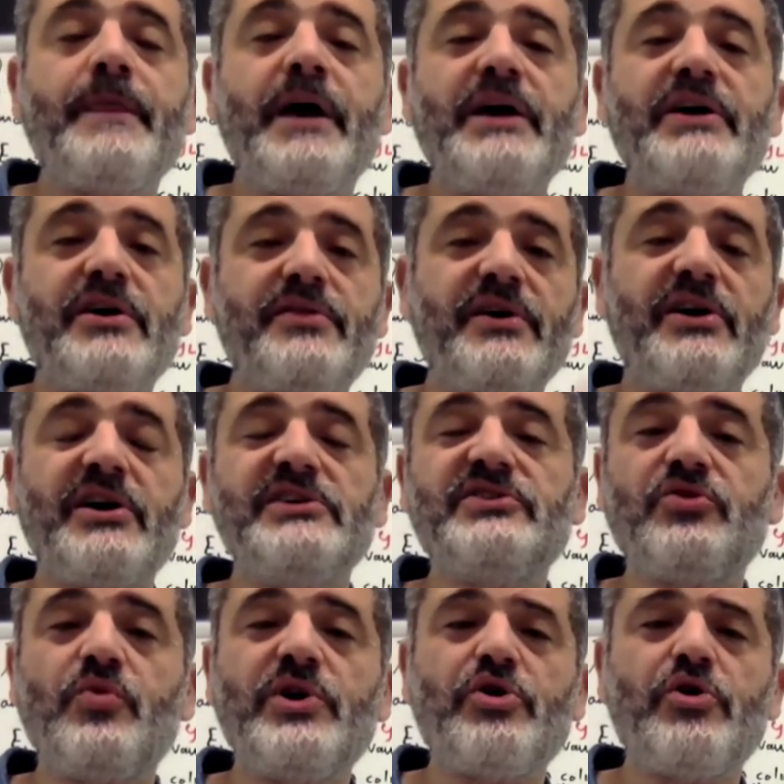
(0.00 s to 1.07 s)
I got the
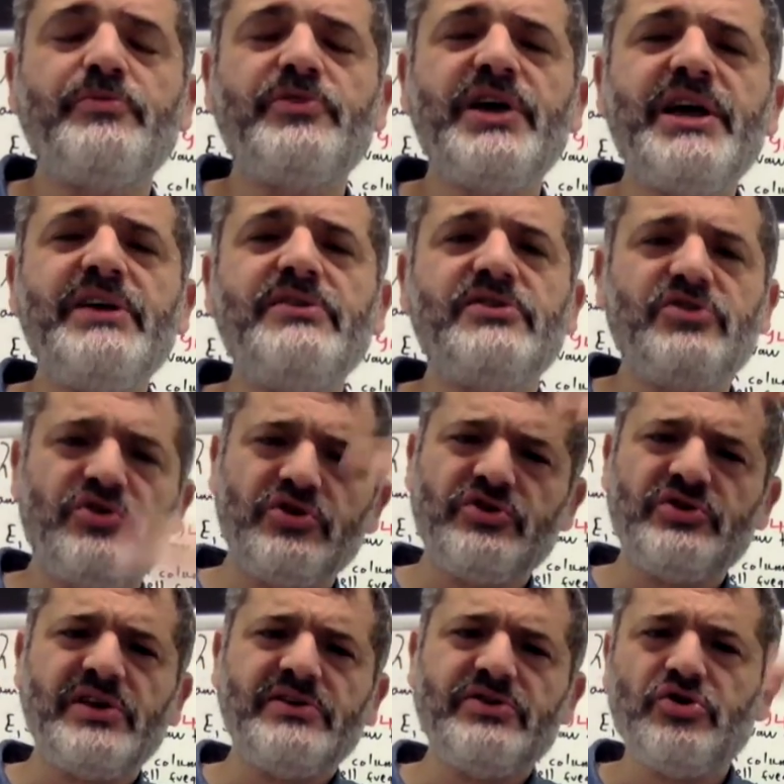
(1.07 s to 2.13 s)
chi-square obtained.
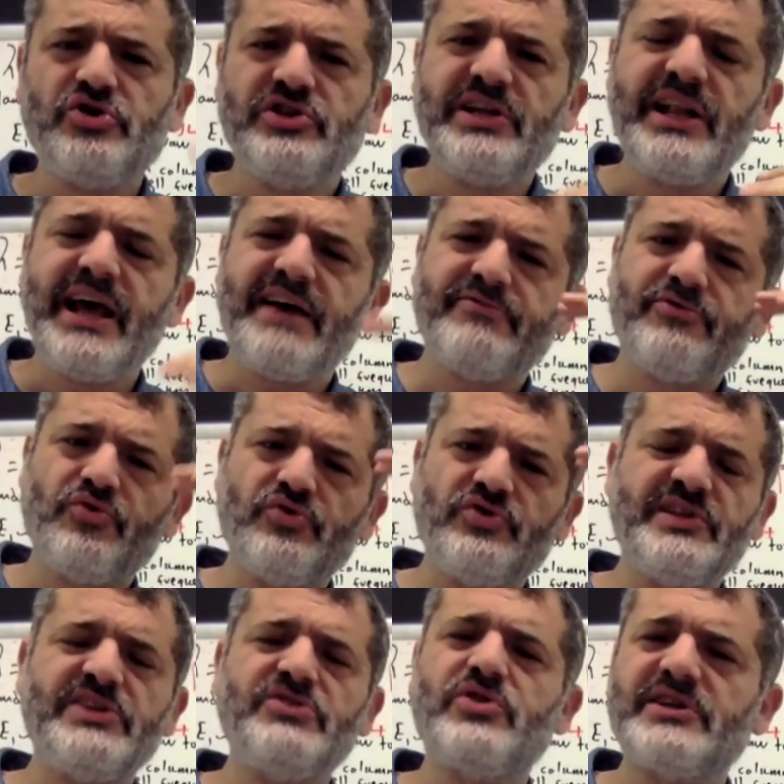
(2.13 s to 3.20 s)
You still have to
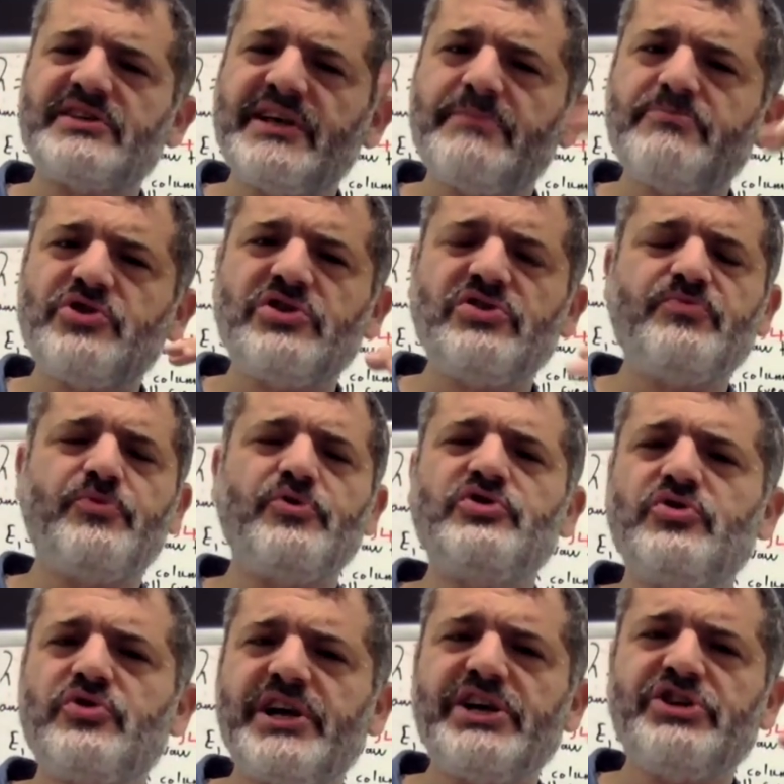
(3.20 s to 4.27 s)
state your assumption, put
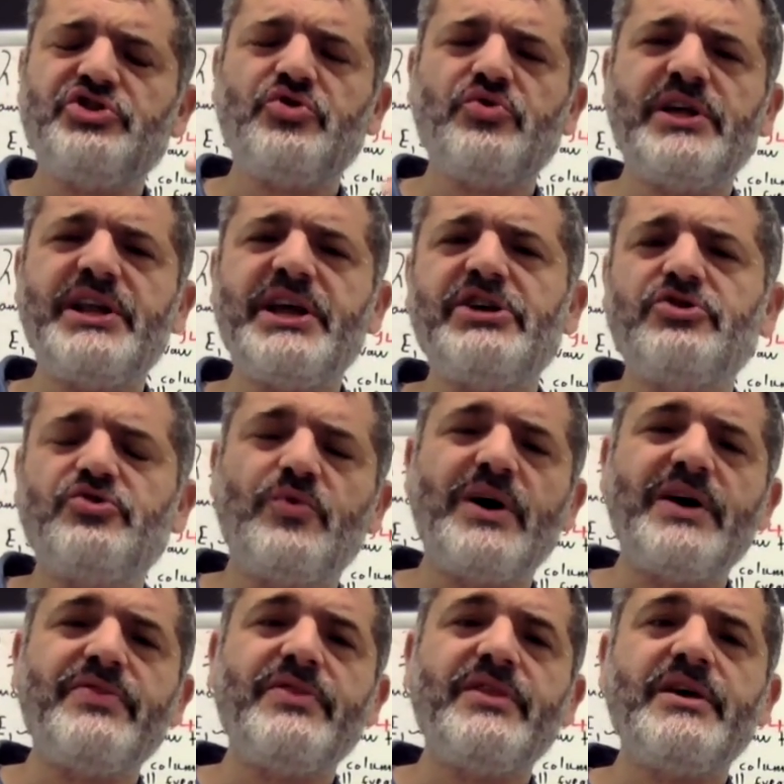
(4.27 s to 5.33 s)
your H node and H1,